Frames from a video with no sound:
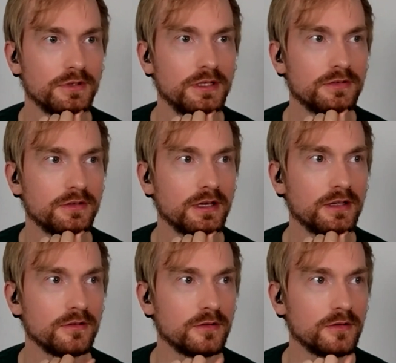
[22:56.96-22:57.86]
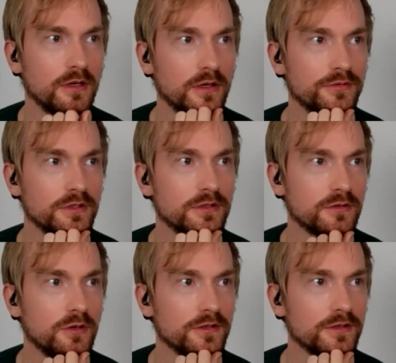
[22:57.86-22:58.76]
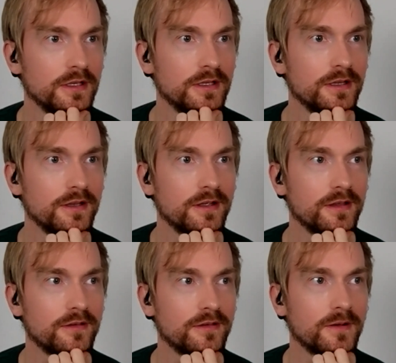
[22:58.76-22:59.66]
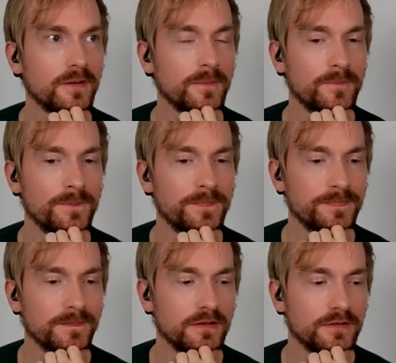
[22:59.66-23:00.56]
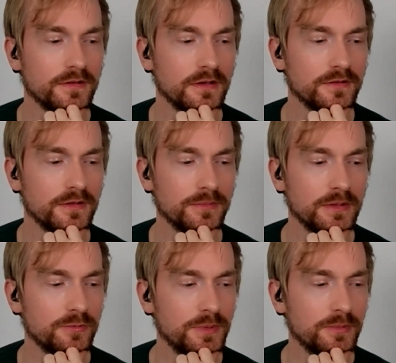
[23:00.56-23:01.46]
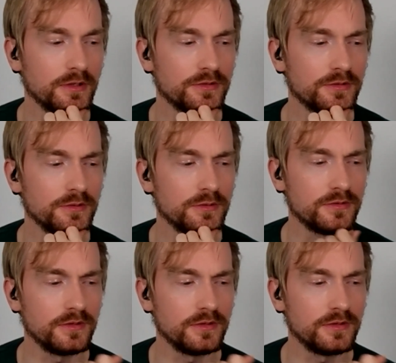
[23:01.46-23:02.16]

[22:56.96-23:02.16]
T-scan or however it's called. And sometimes people also use